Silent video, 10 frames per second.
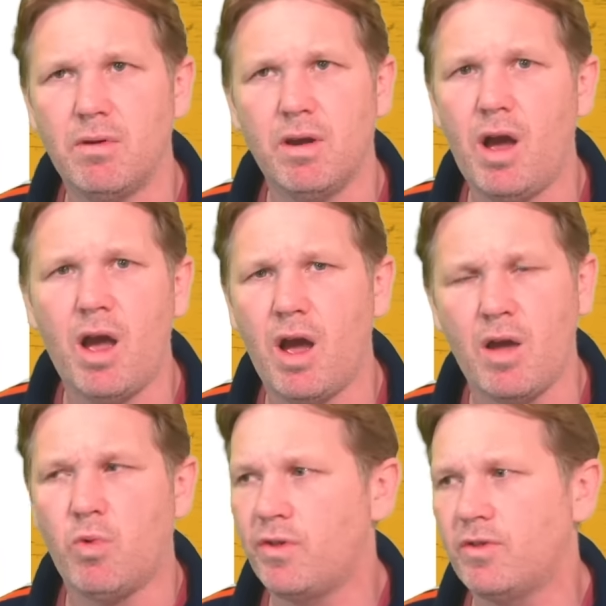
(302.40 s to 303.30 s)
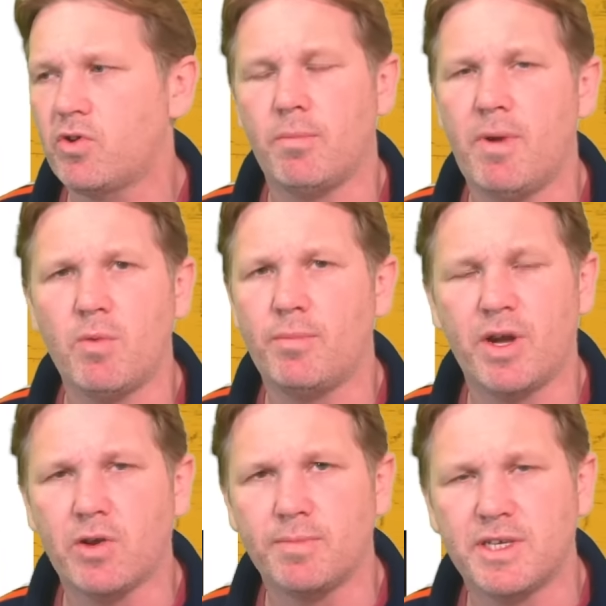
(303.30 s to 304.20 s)
I want my
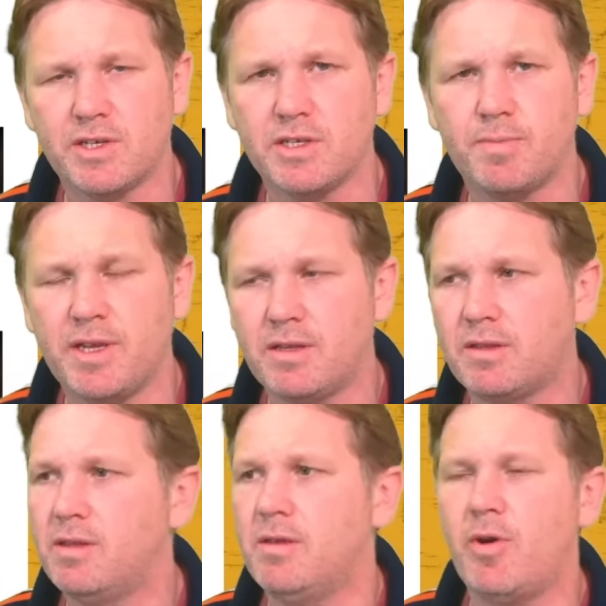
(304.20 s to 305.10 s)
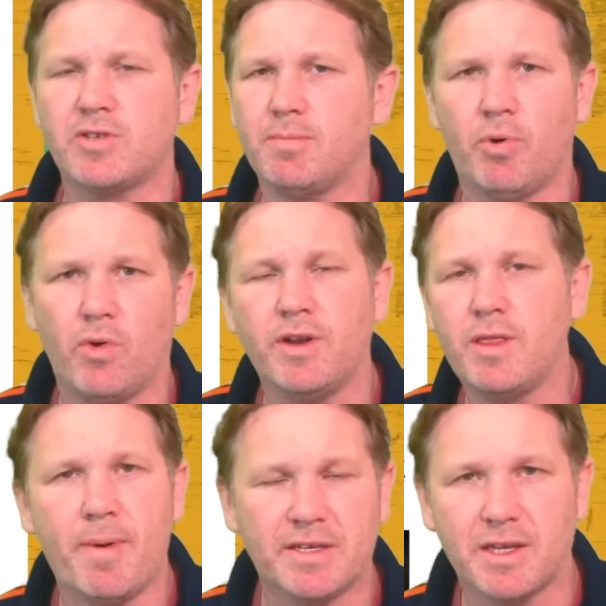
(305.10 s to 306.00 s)
competition to be the most important and the
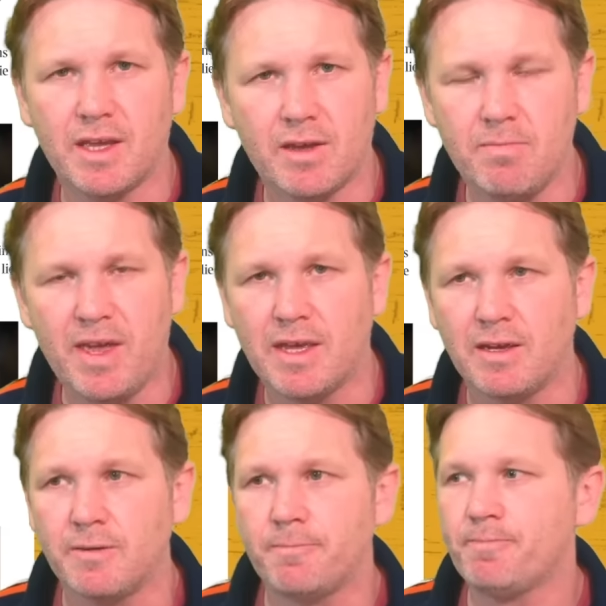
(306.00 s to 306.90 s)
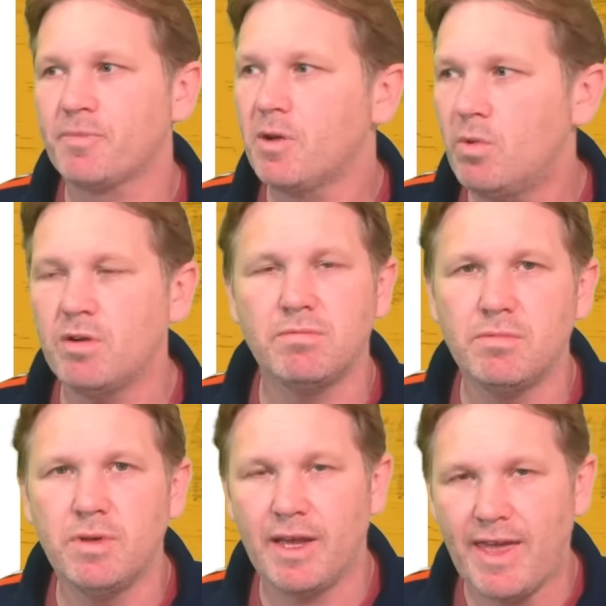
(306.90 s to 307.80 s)
best thing it can be. Well,
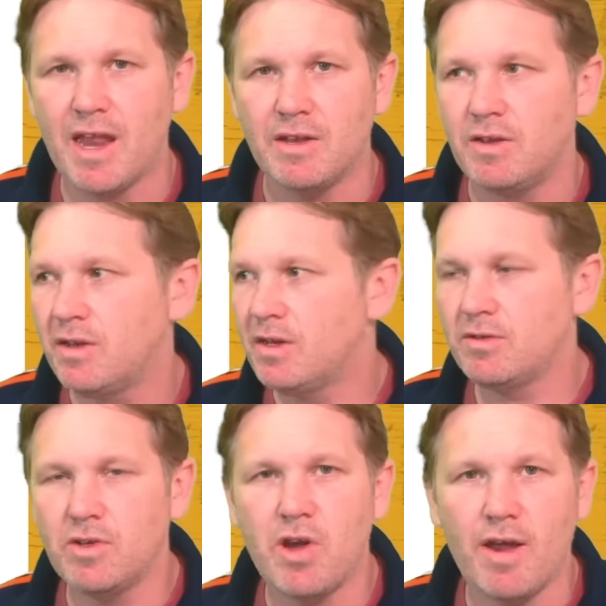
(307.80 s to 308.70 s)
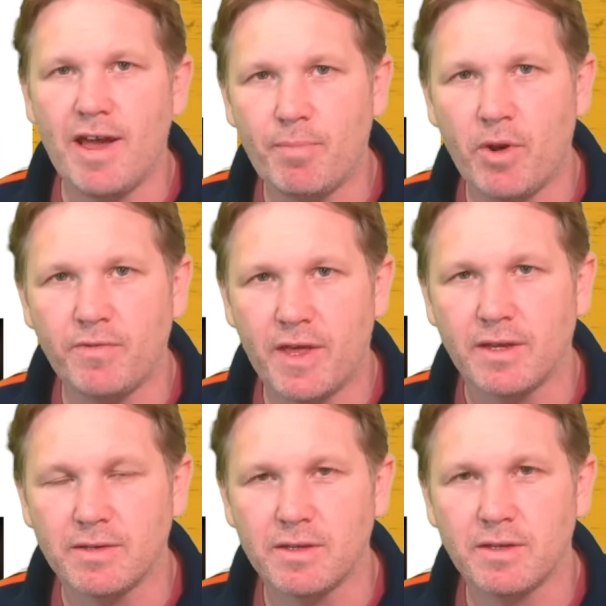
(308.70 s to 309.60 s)
again, you can't have both
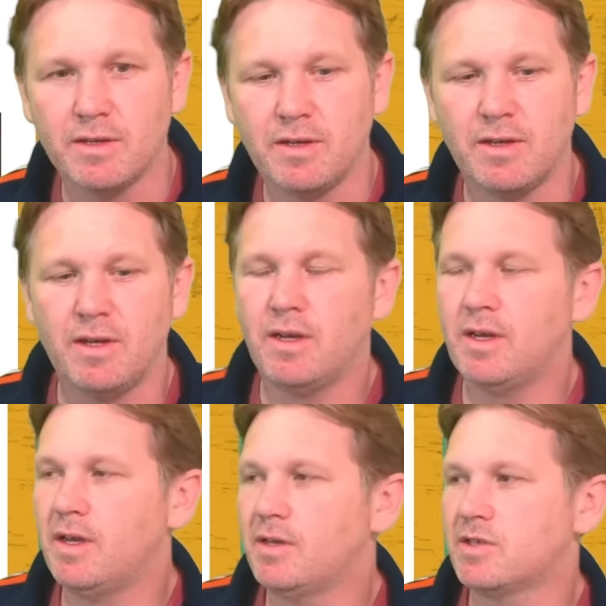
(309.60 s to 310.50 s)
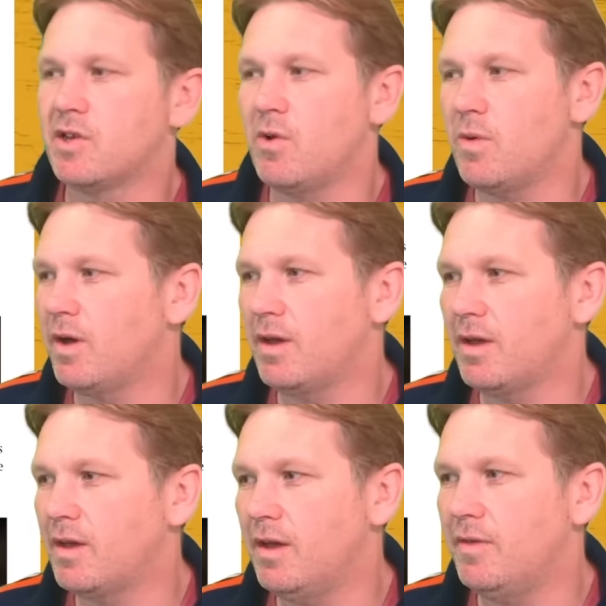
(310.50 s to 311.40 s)
things. So
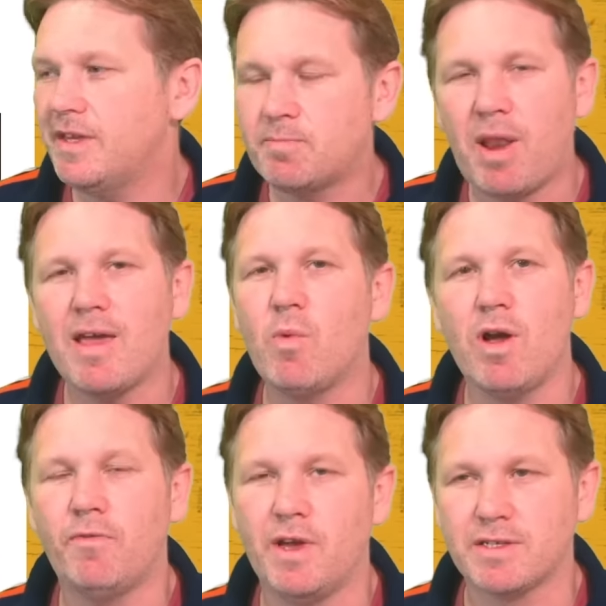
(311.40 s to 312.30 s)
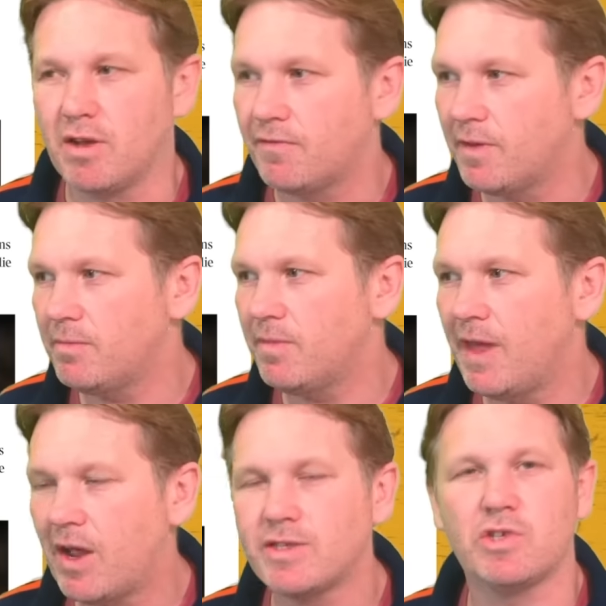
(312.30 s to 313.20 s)
this player welfare stuff, they
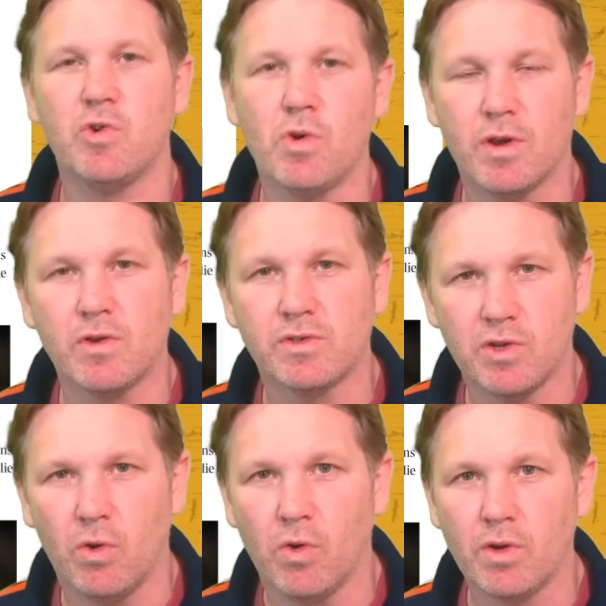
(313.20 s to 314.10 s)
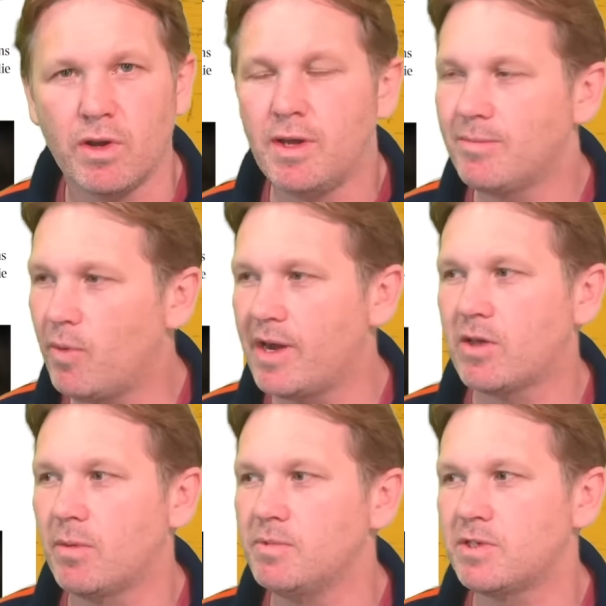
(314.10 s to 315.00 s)
like to talk a good talk, but when it
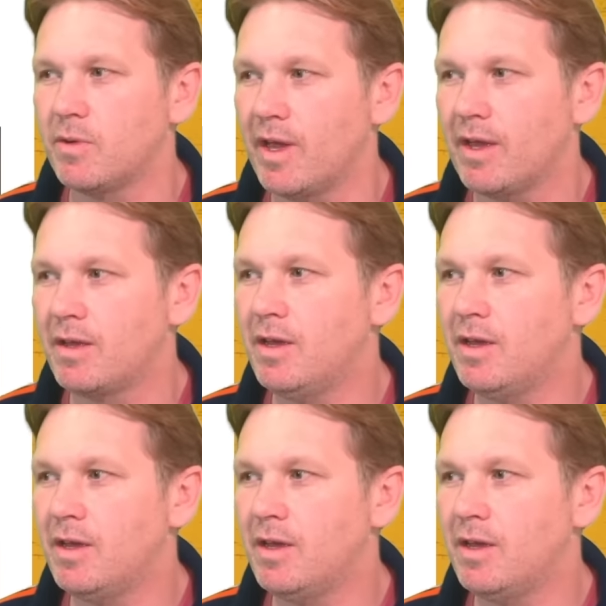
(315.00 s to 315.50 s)
comes to it,